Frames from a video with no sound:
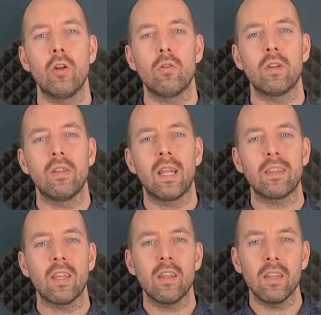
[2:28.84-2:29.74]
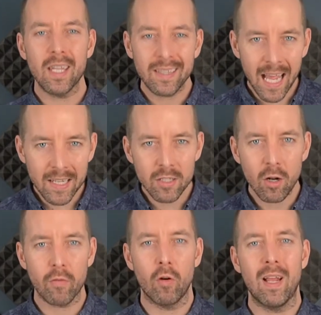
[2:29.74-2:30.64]
to note that the intention
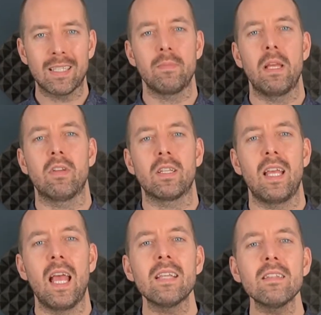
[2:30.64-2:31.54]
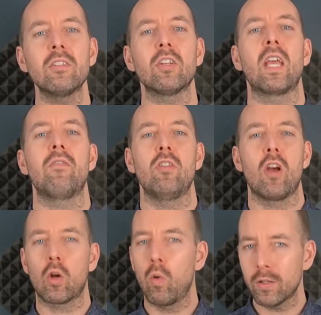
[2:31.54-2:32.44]
of a risk matrix isn't to give you
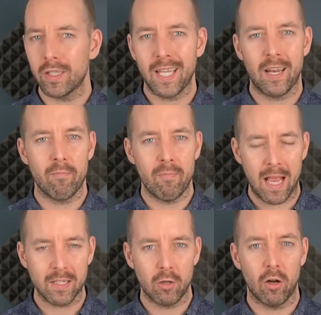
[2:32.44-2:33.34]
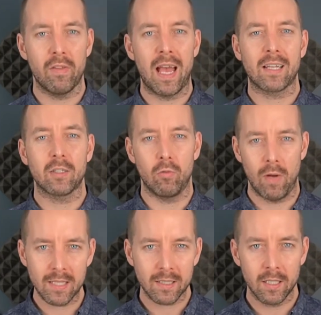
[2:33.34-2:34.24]
a quantitative measure of the actual
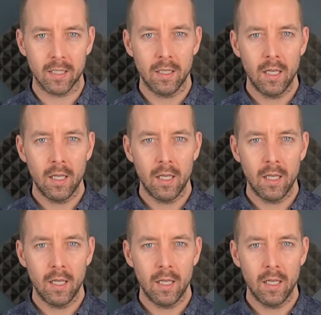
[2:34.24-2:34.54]
risk,